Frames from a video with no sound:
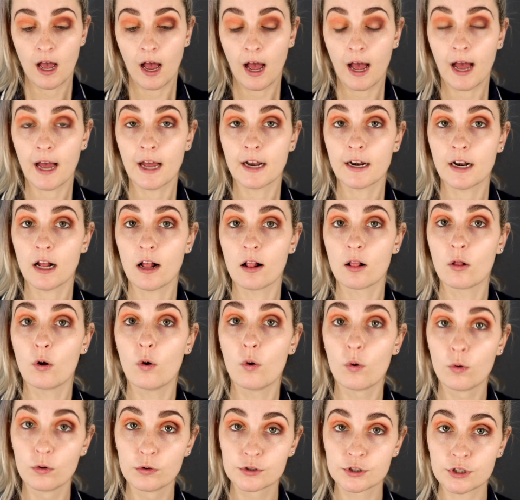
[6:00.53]
And I'll
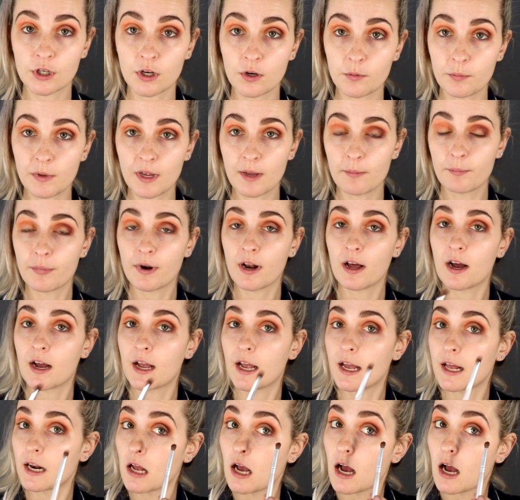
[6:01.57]
also be applying it